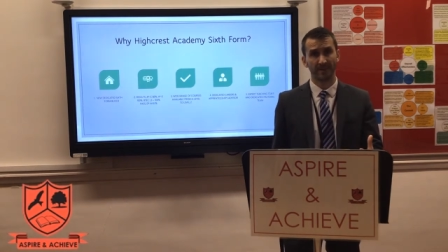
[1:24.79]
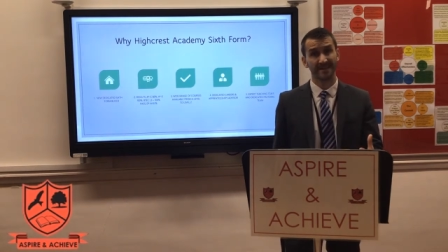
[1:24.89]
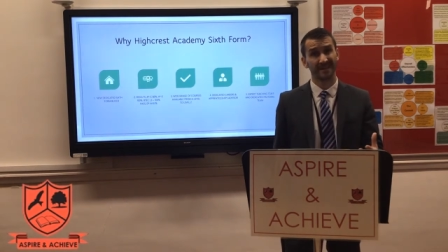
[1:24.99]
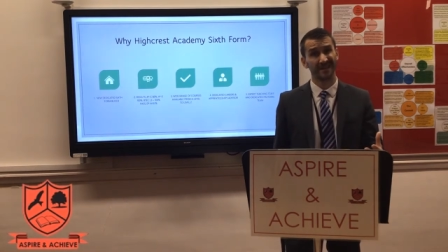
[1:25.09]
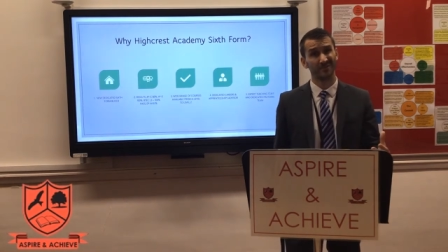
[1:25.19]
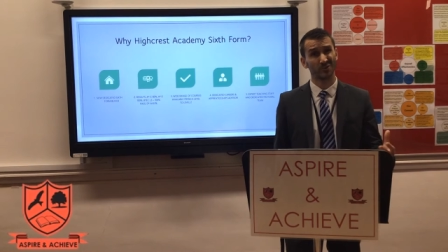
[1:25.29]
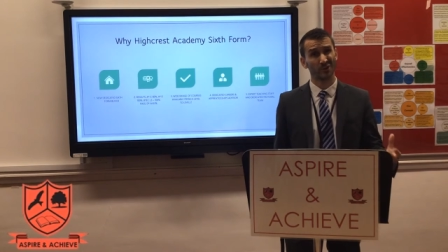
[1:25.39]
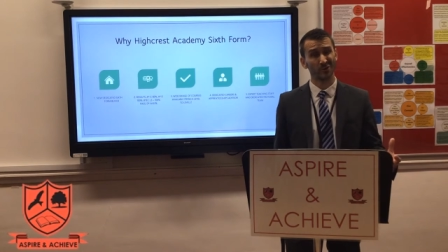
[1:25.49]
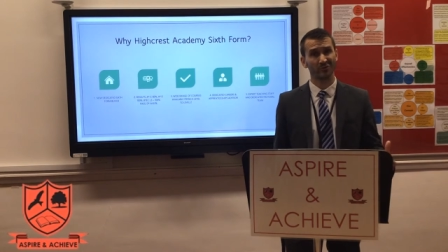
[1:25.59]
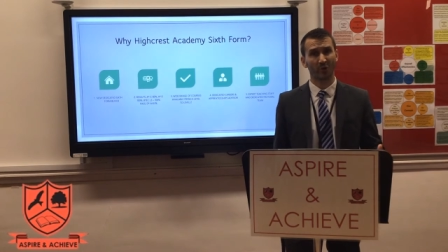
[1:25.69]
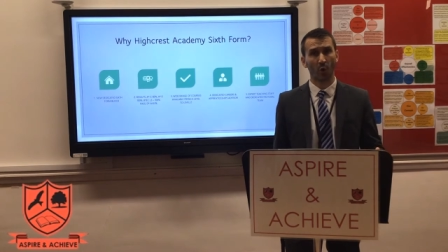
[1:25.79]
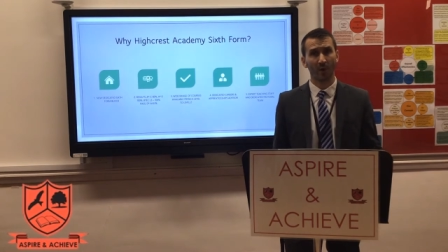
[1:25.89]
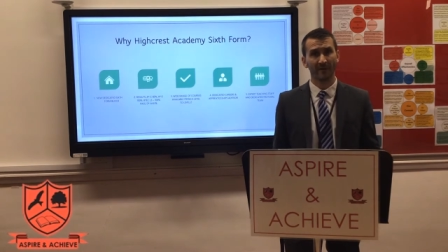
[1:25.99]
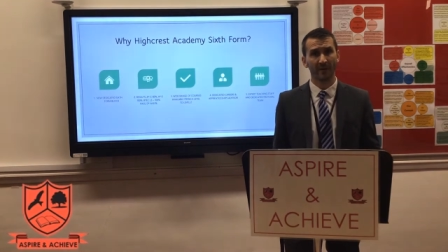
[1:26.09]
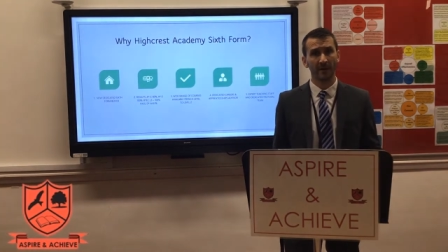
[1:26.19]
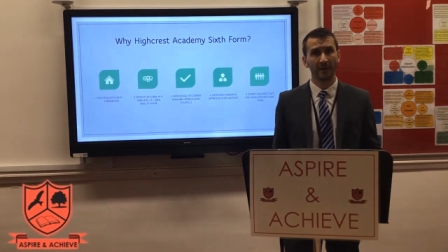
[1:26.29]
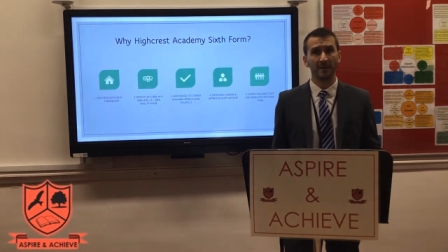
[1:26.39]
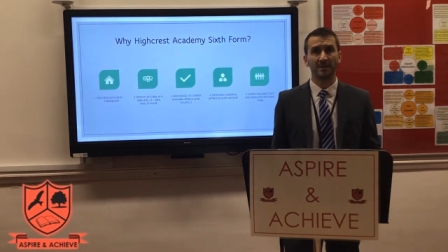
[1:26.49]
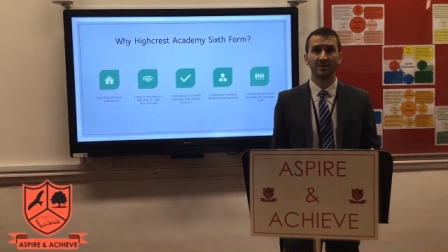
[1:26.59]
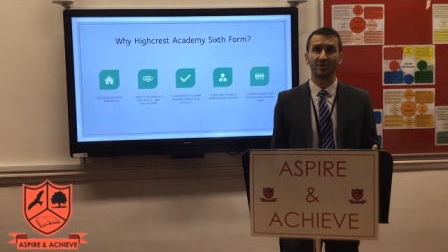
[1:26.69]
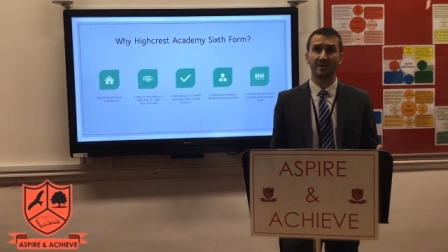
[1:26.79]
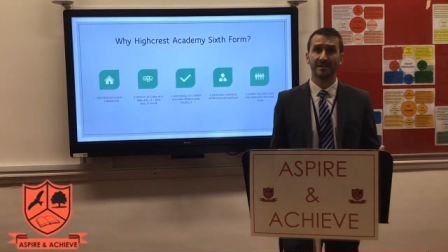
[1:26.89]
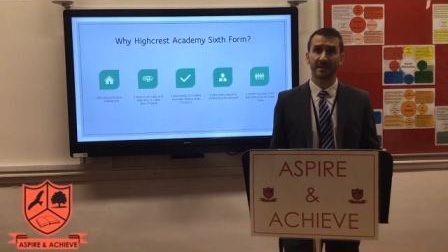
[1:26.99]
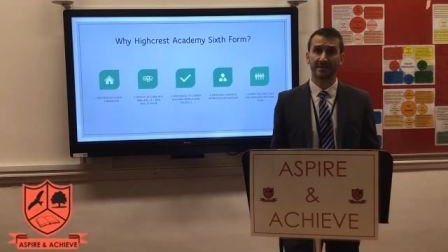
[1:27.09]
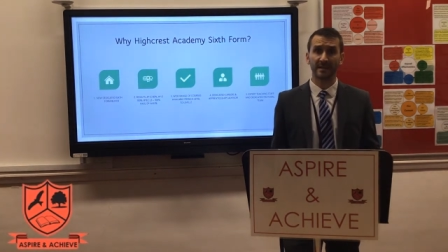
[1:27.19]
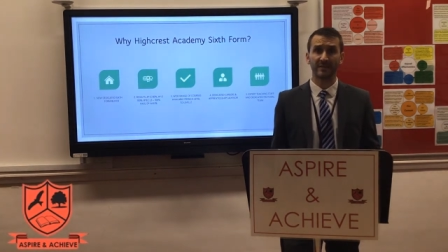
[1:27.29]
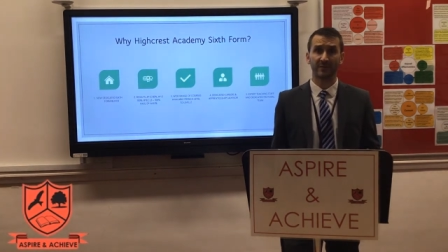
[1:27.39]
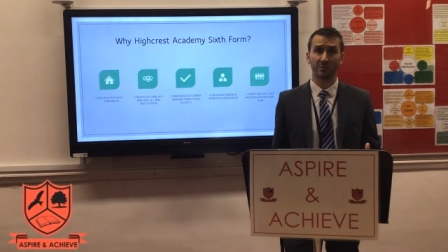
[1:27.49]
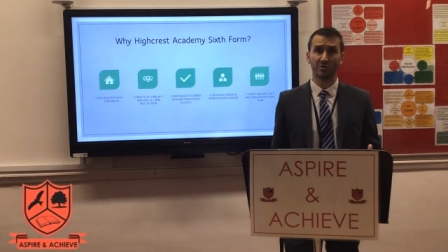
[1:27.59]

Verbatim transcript: BTEC level 2s are equivalent to GCSEs for those